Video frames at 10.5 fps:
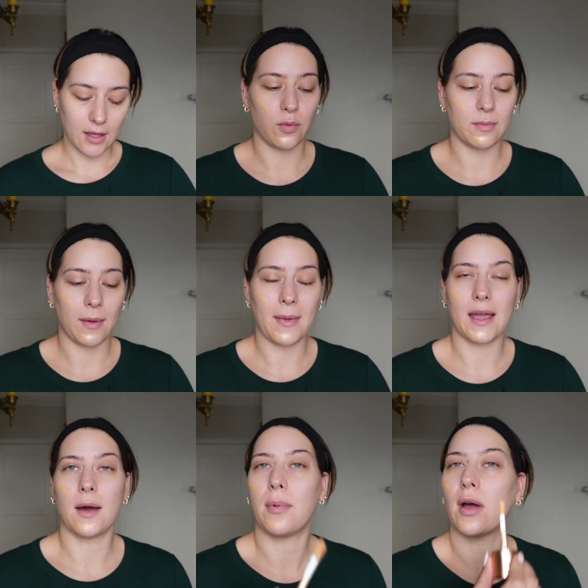With my
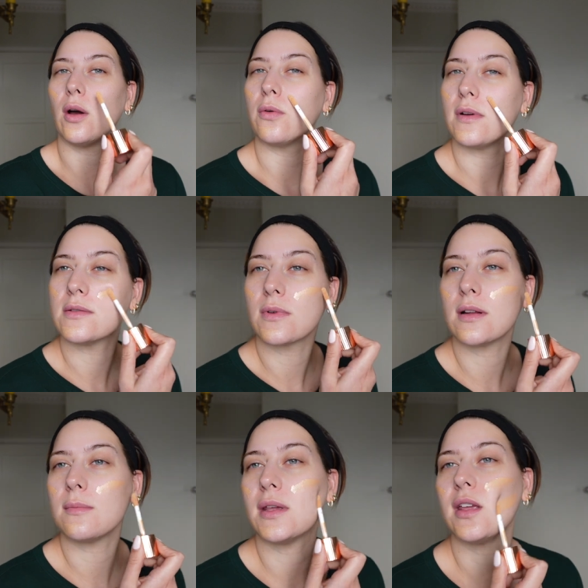makeup, I always
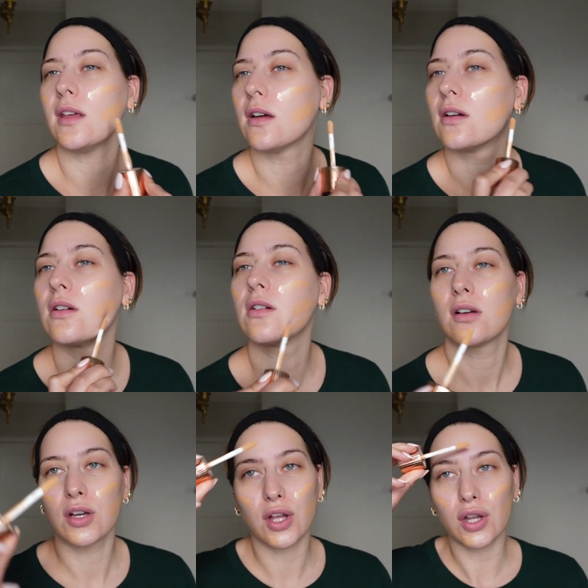want to be
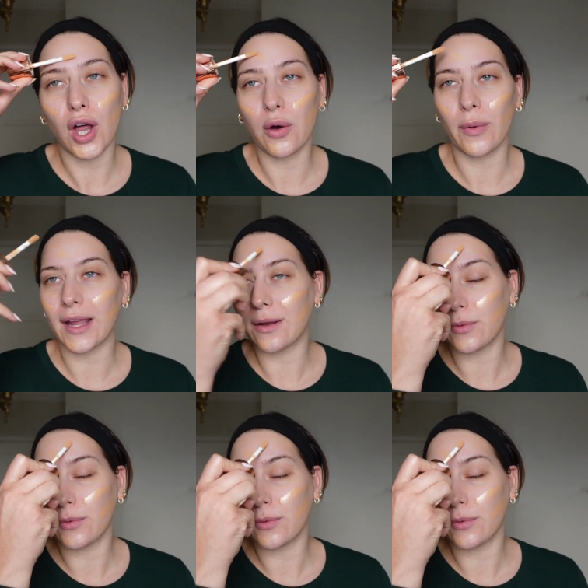glowing.